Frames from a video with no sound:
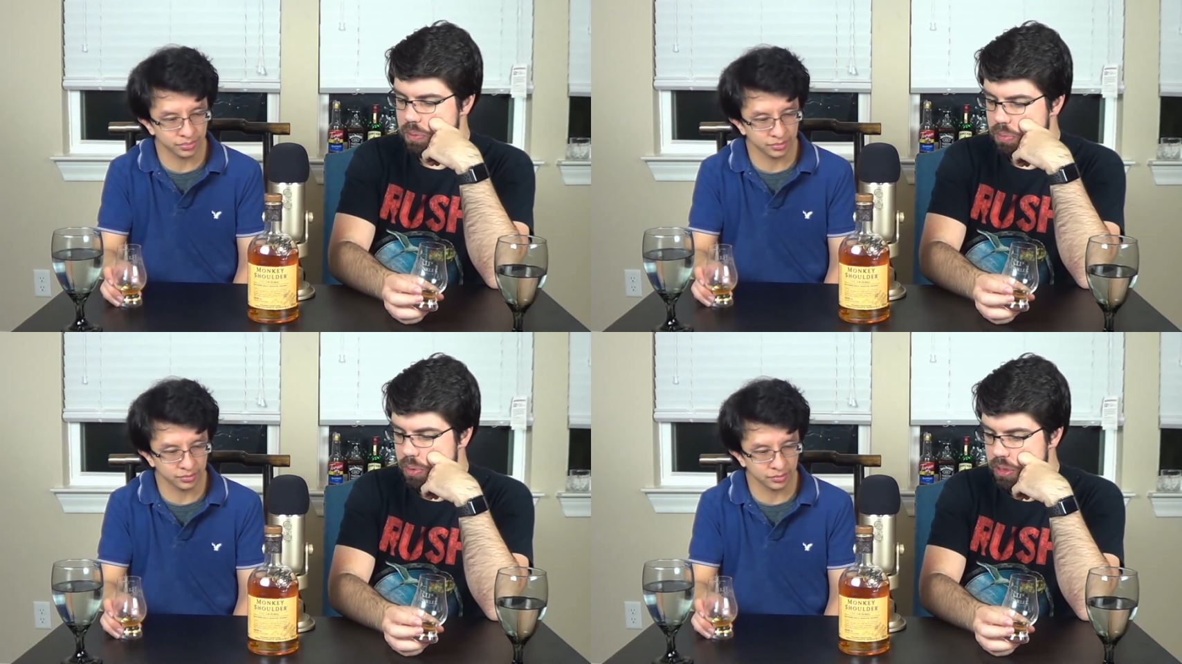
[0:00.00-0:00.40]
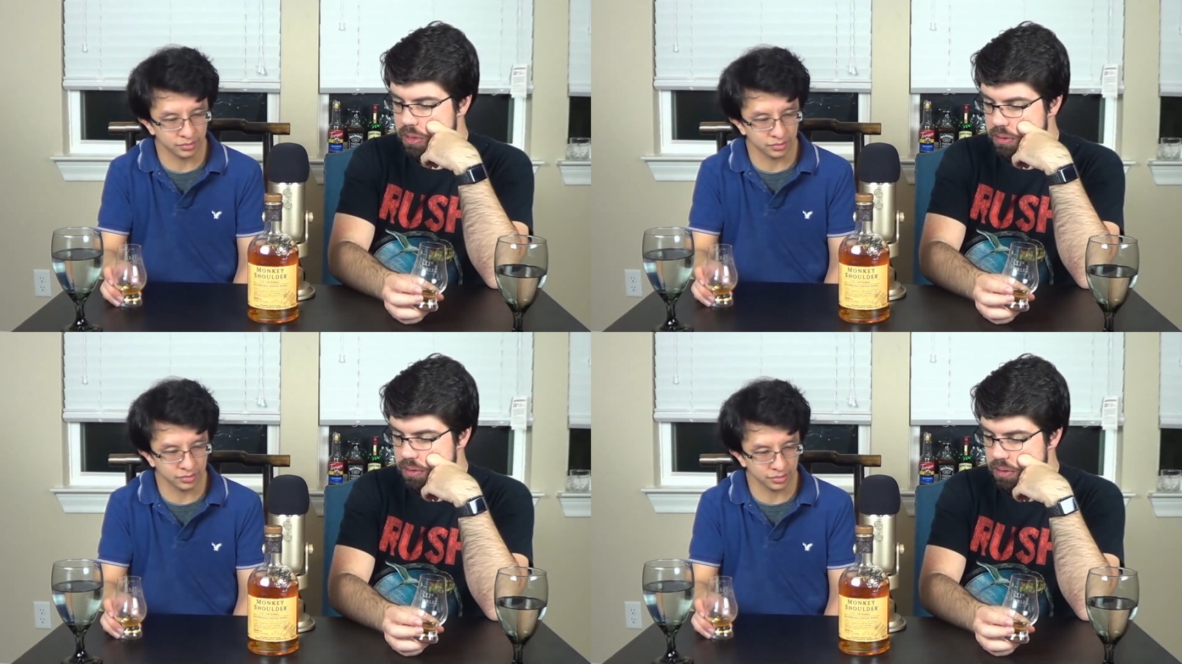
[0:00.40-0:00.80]
Speaker 1: import it.
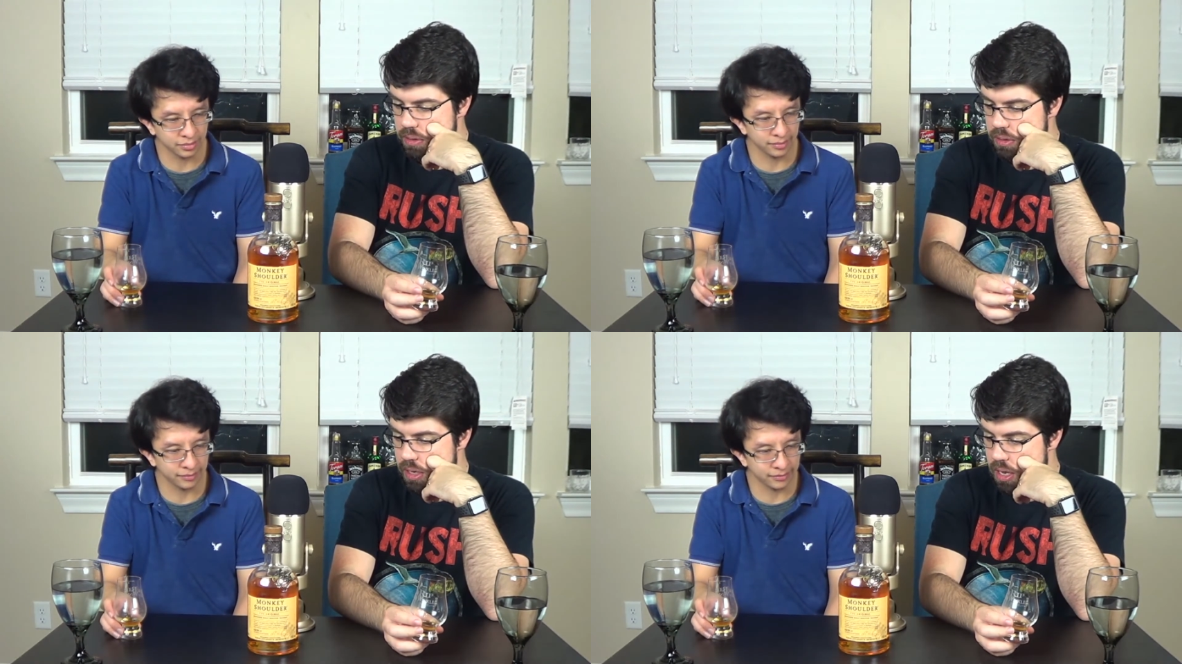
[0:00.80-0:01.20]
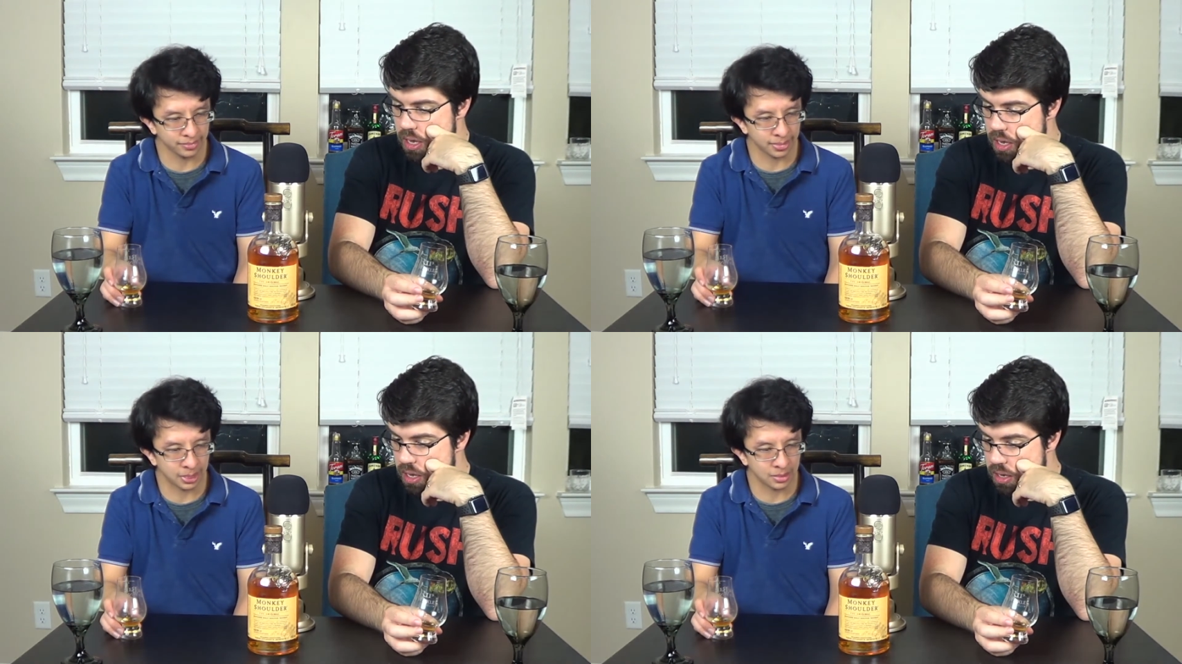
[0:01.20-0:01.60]

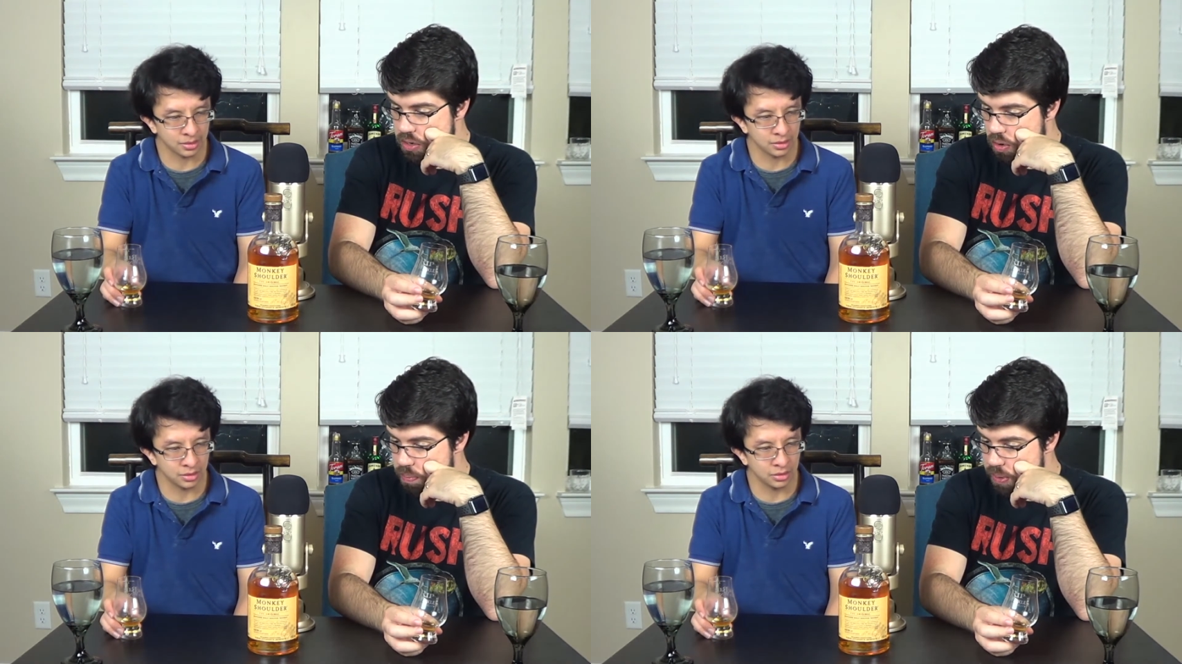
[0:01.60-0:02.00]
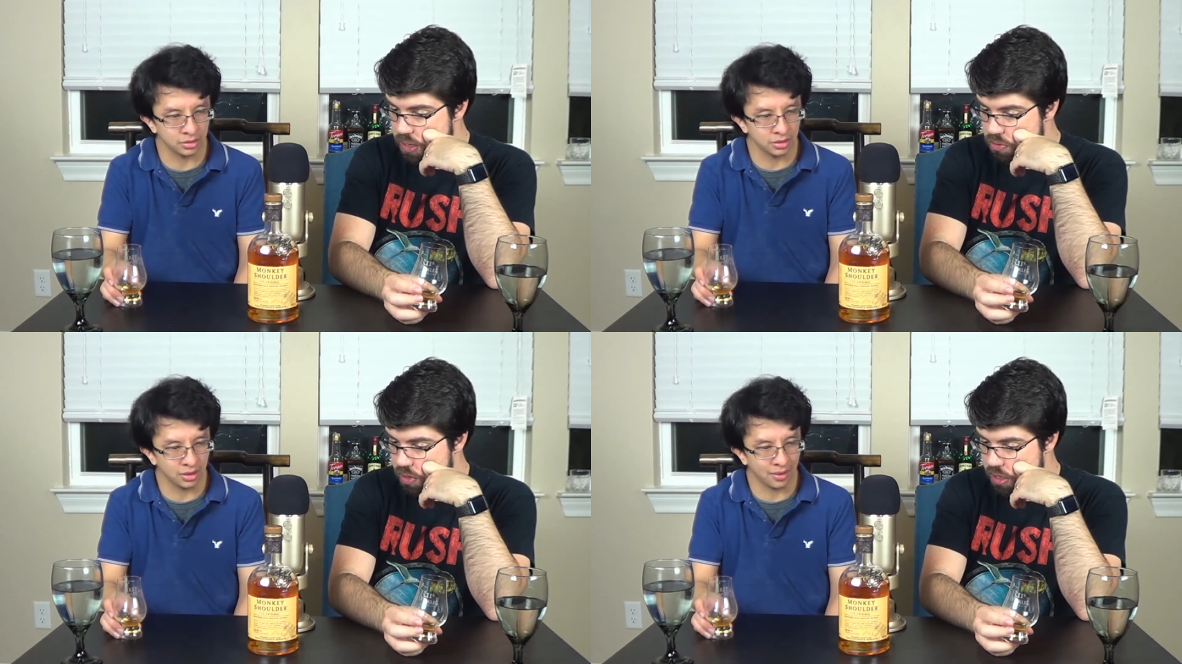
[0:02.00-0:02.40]
Don't be
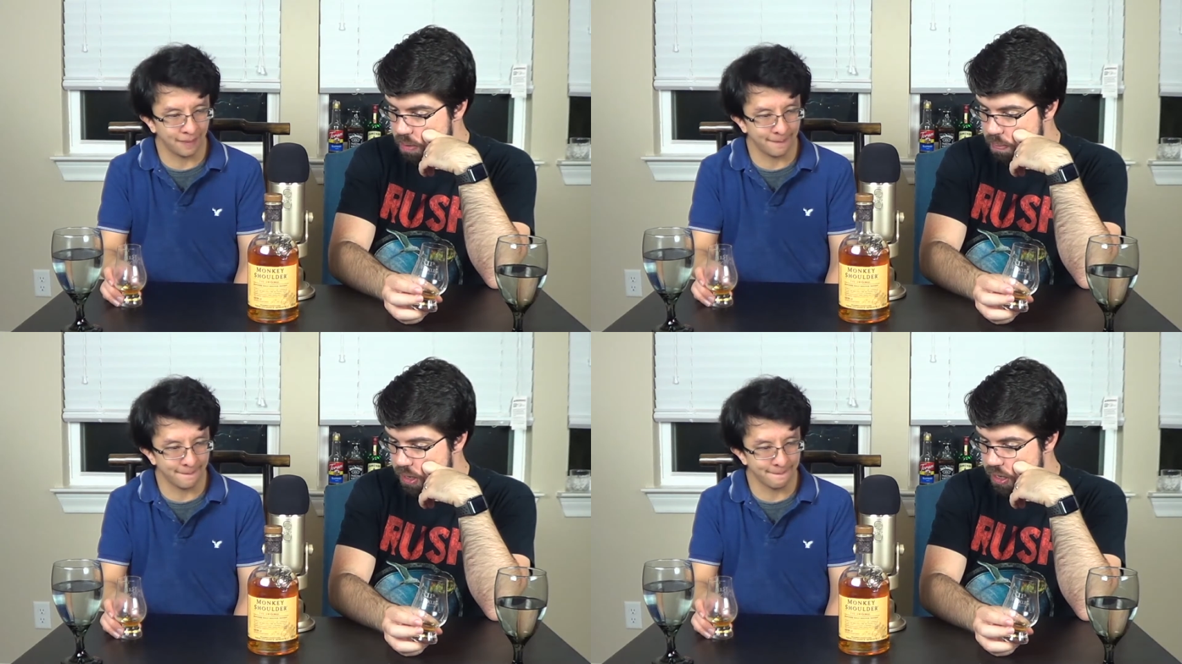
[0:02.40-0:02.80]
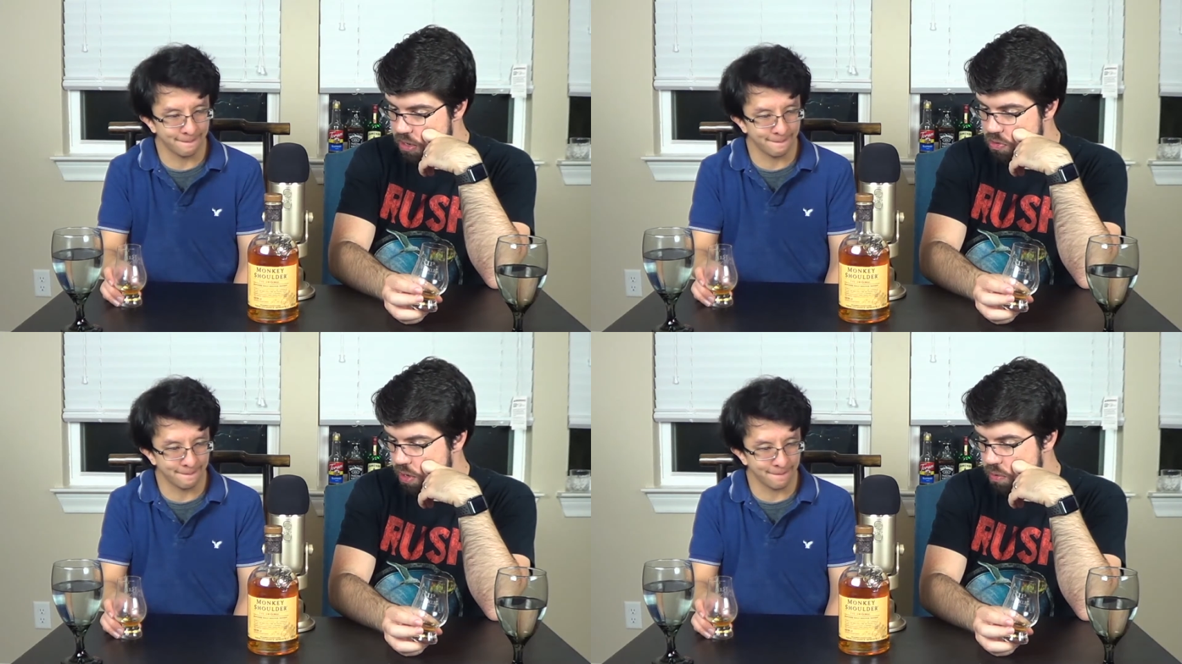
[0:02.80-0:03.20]
a drunken monkey.
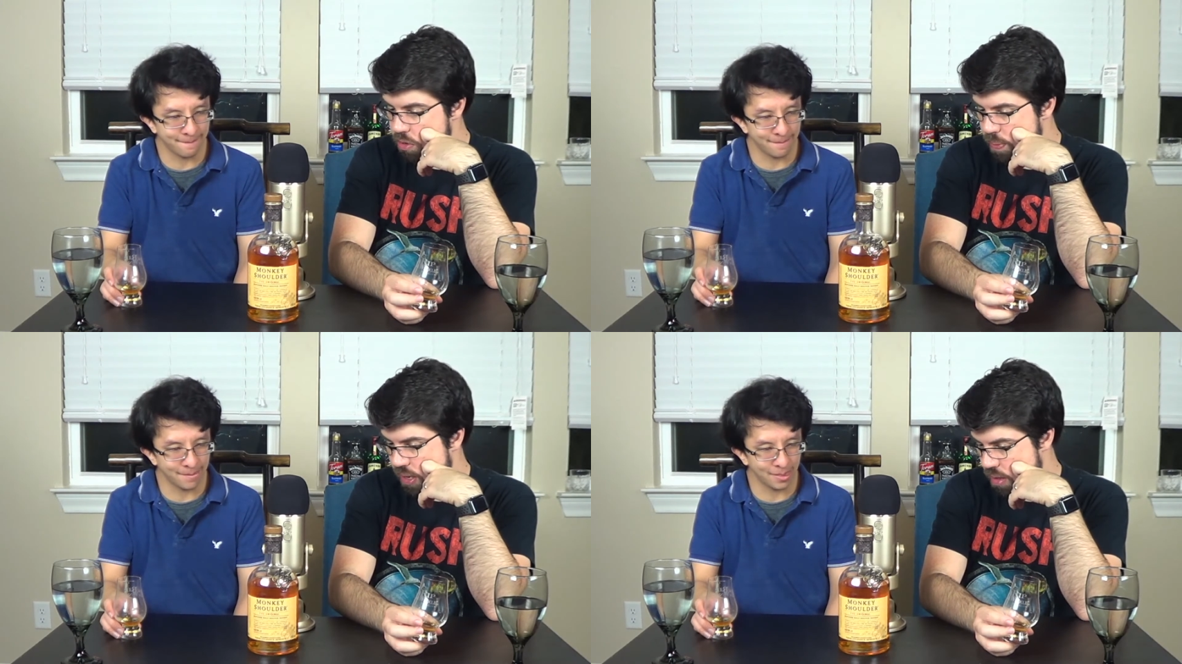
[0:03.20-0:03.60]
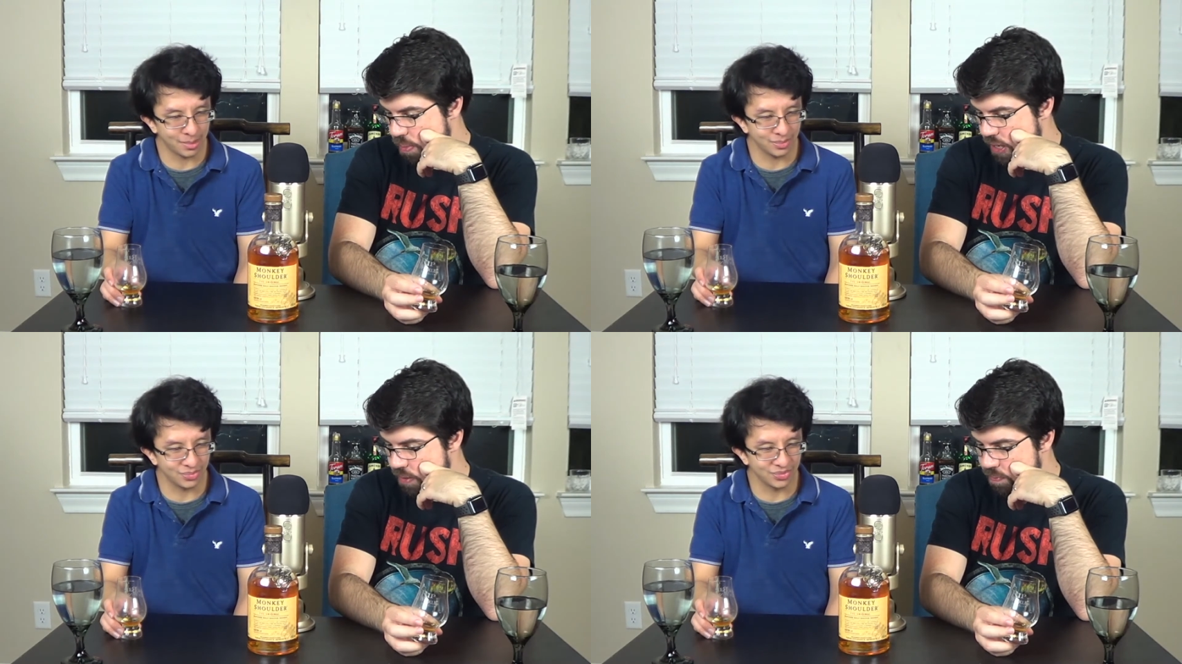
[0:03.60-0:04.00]
Drink
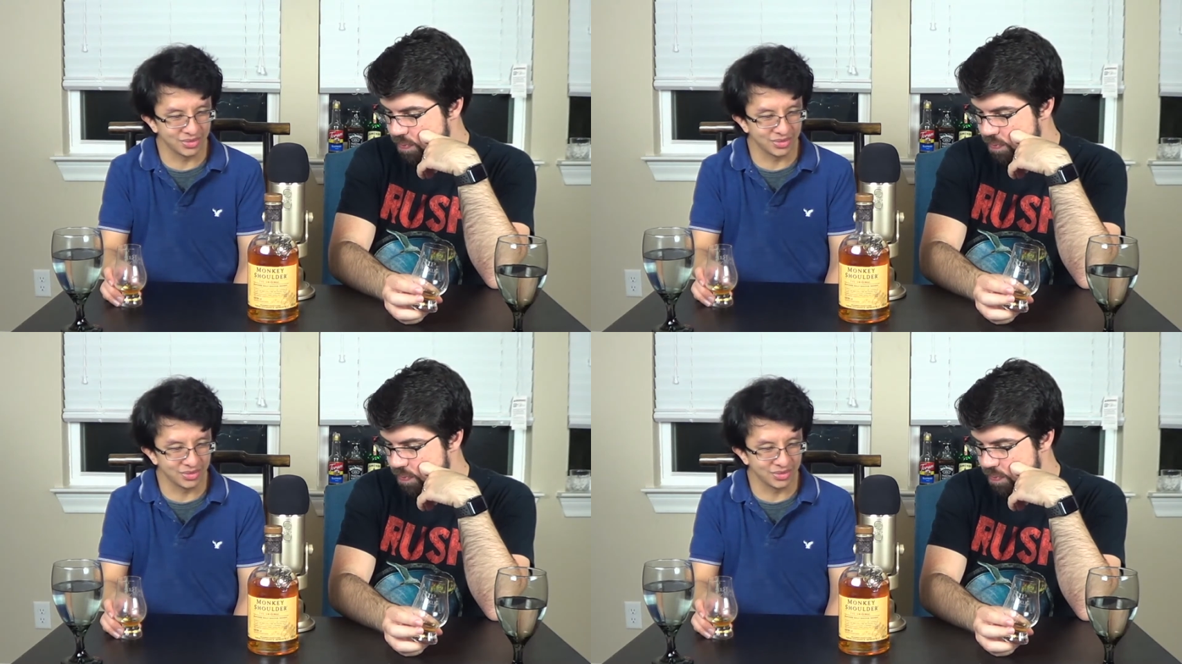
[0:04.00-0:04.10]
responsibly.